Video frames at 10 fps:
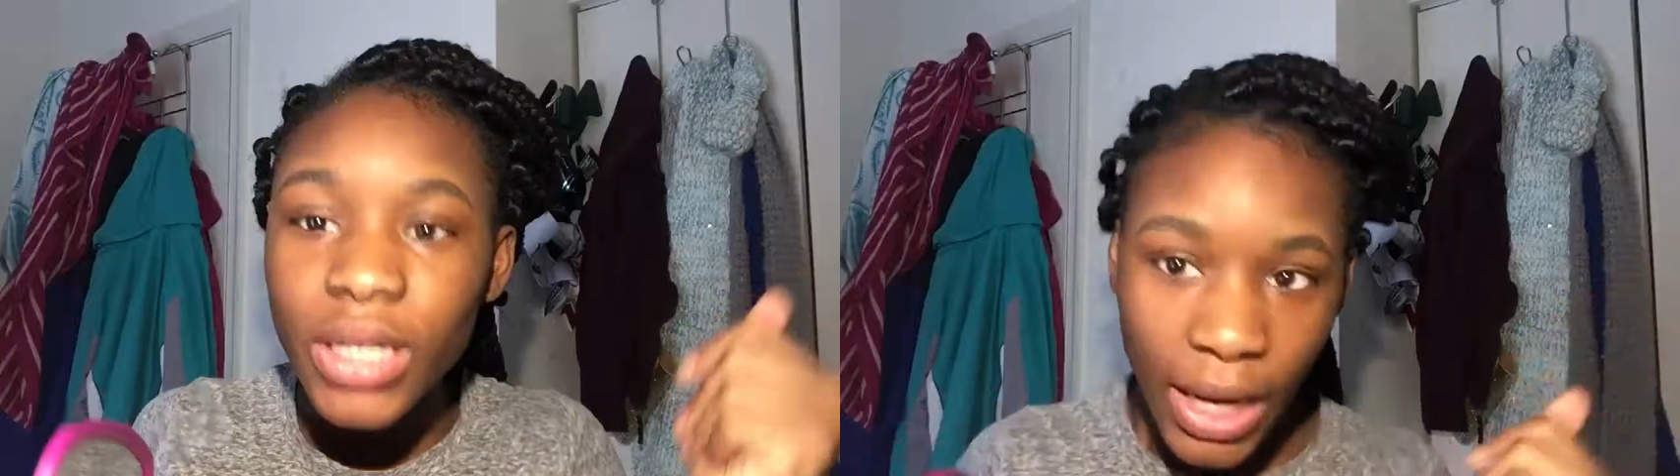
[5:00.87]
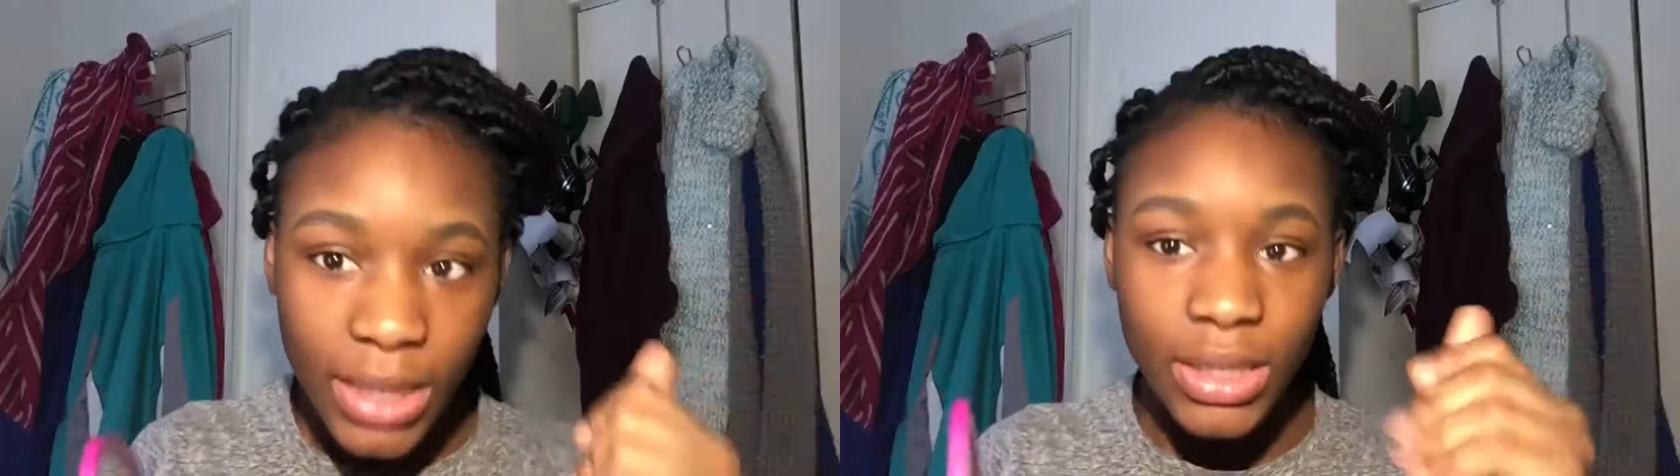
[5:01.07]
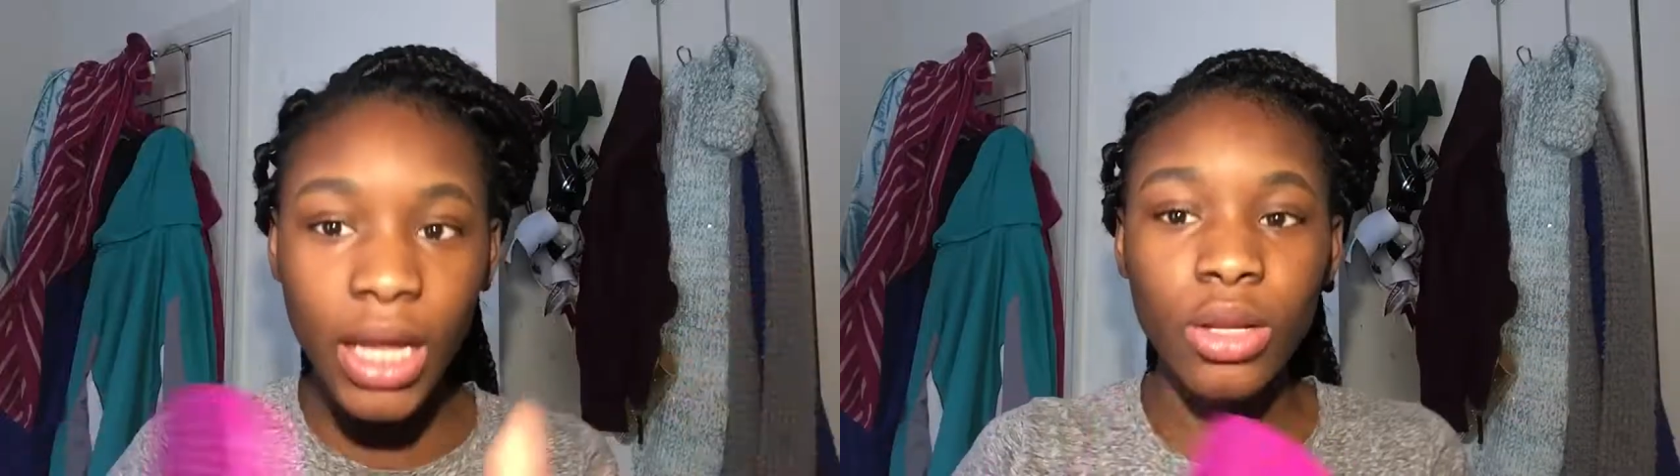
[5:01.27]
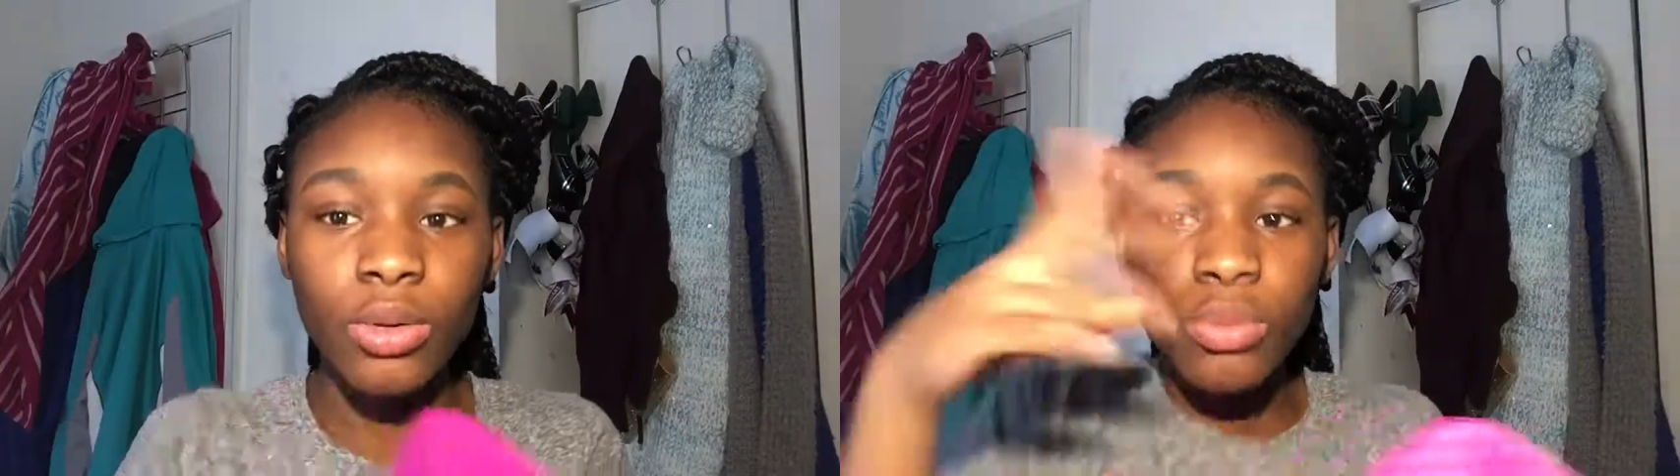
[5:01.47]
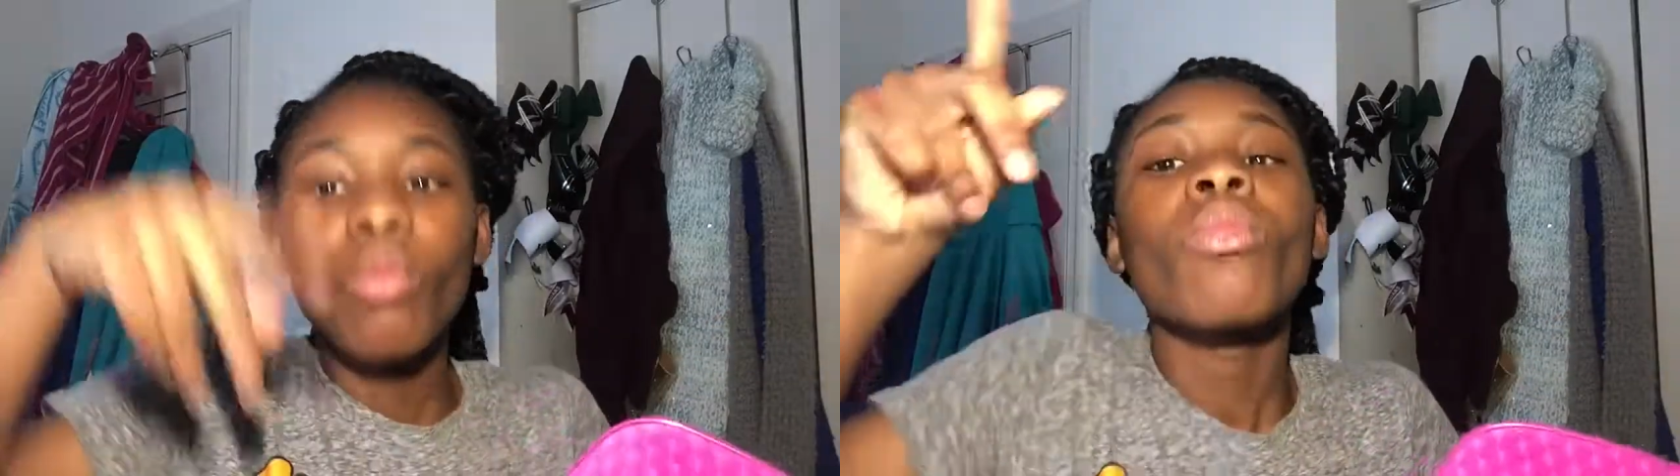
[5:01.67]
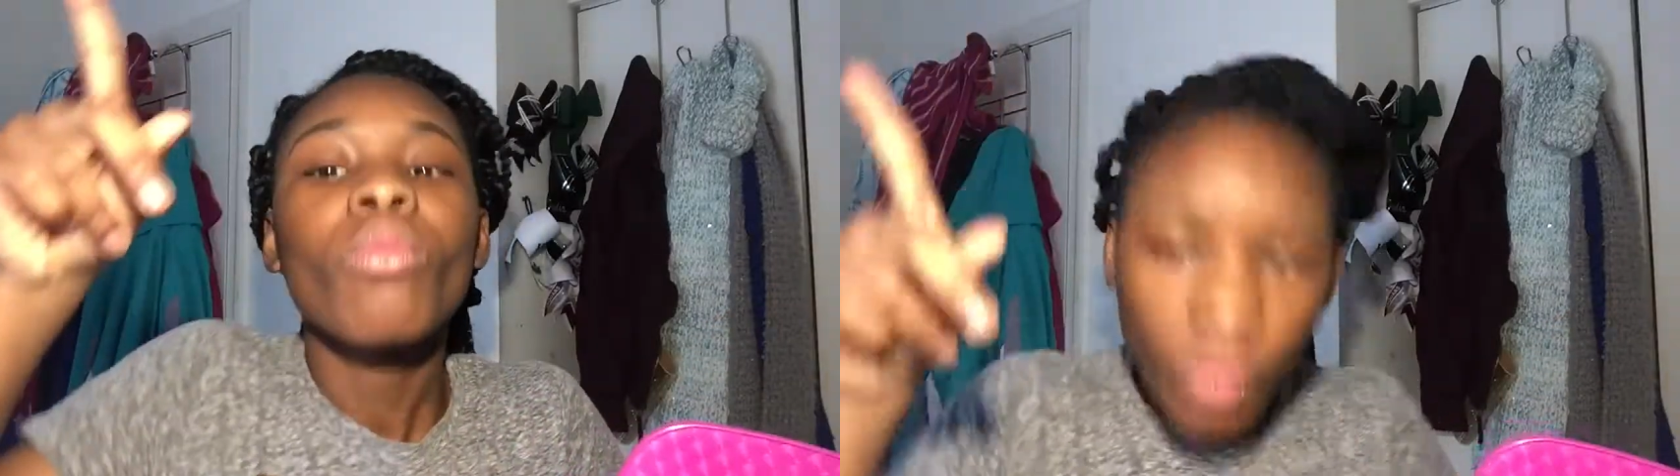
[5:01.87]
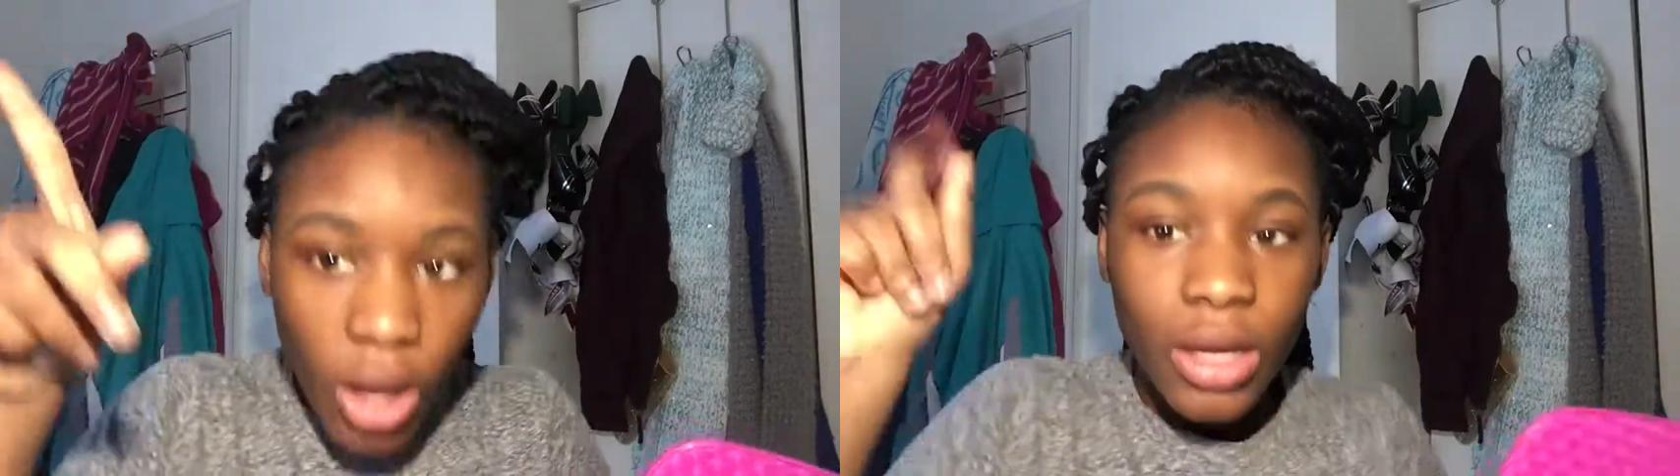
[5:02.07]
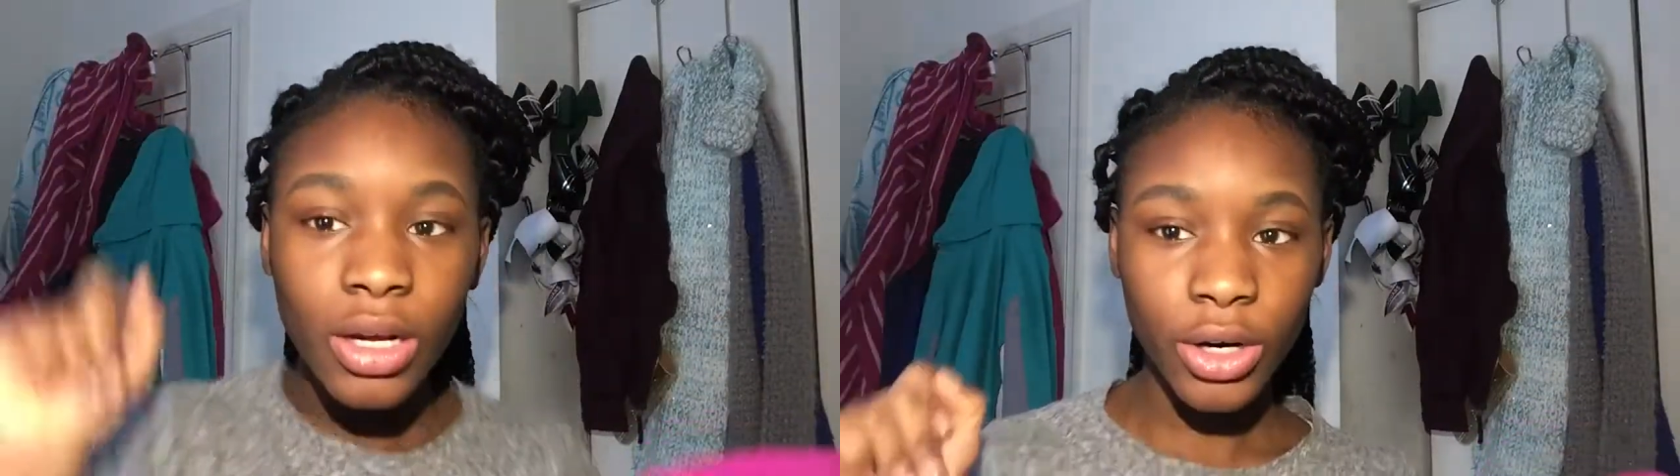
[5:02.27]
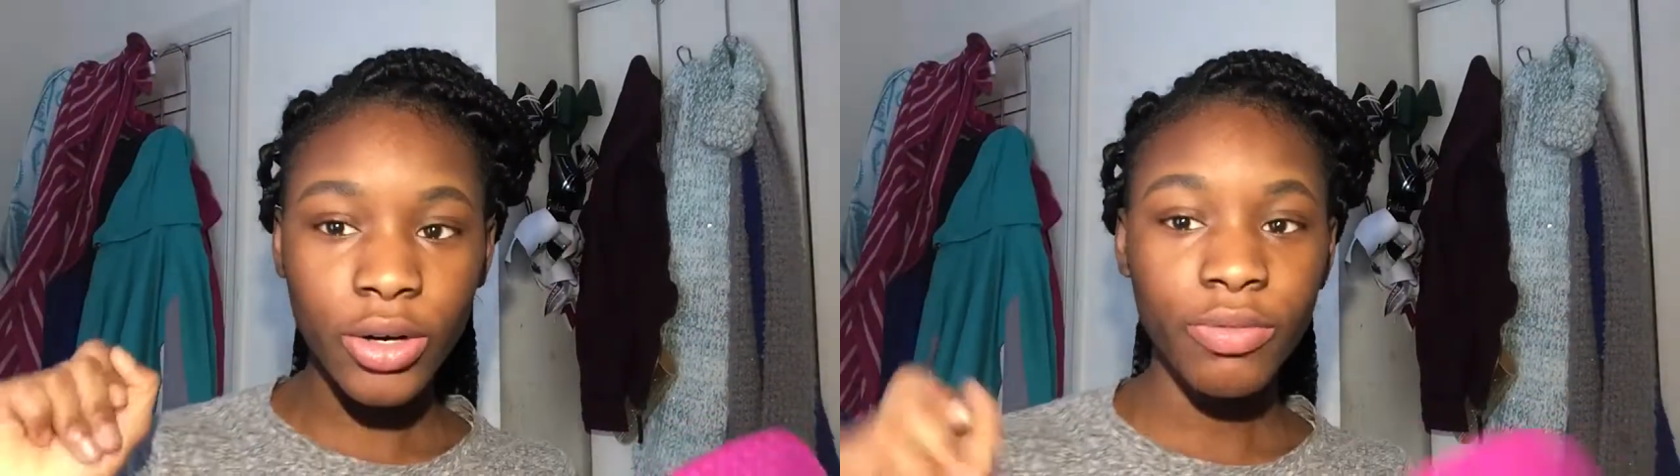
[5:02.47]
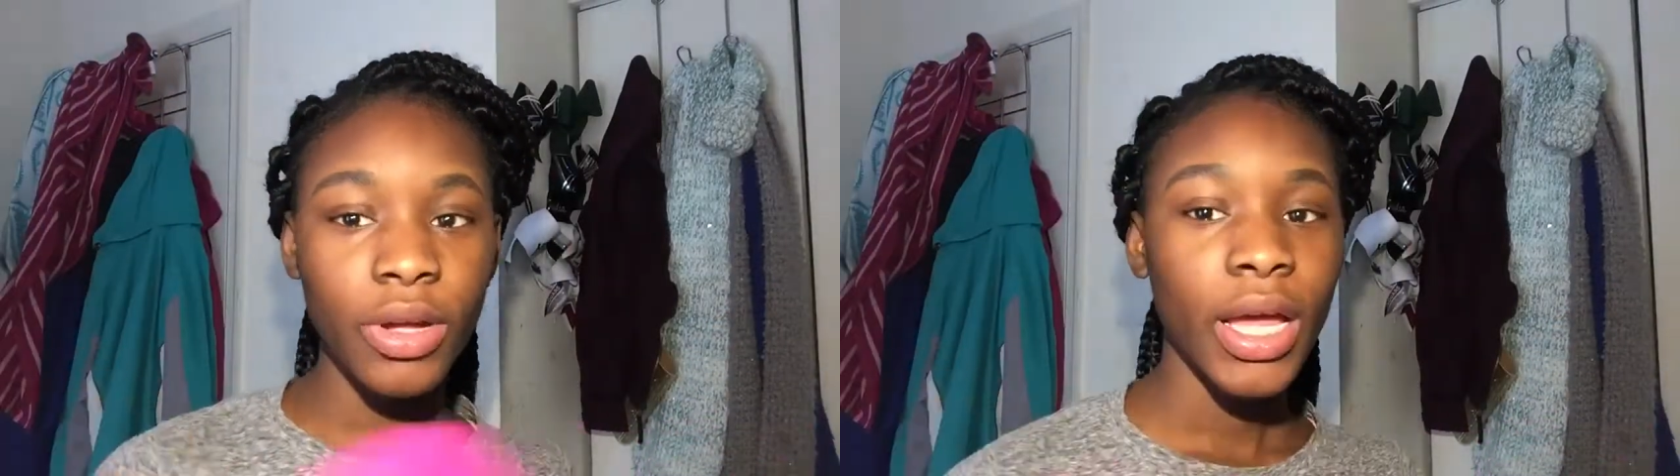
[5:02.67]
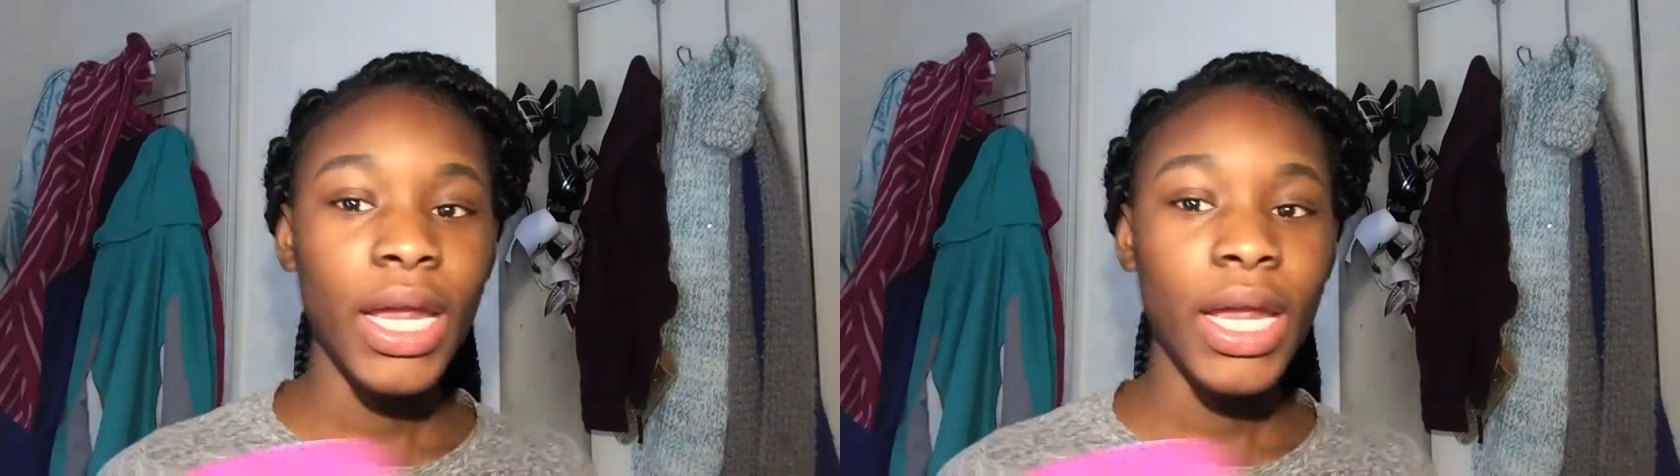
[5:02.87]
match, gotta look curved,